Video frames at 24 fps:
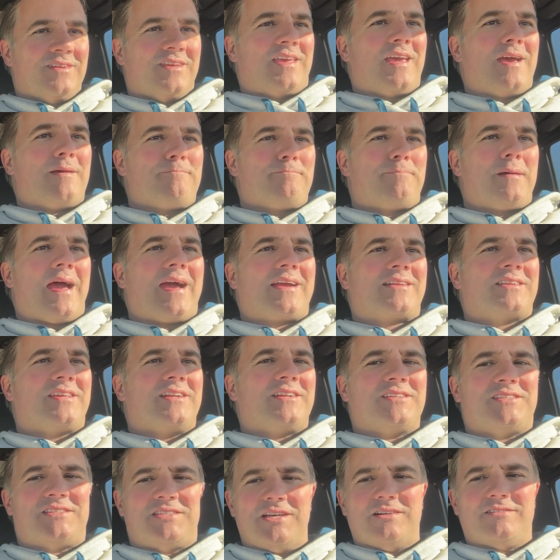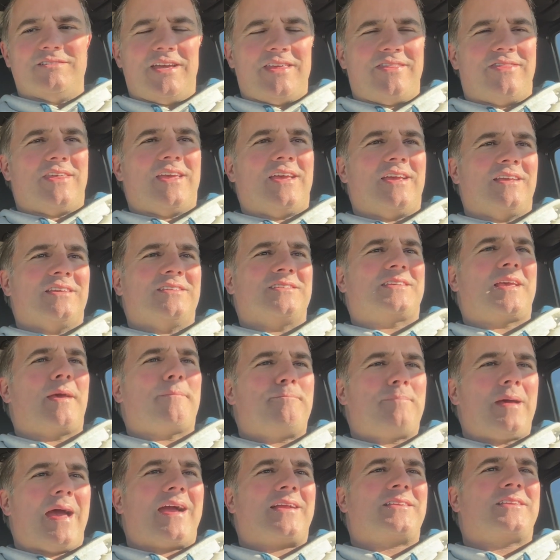Get back to the silly things.
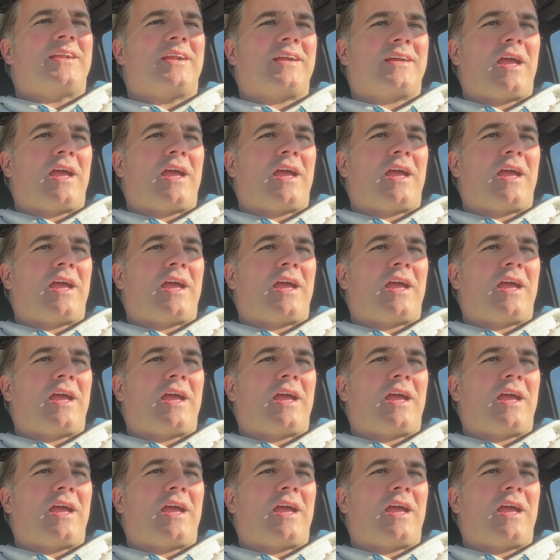Get back to the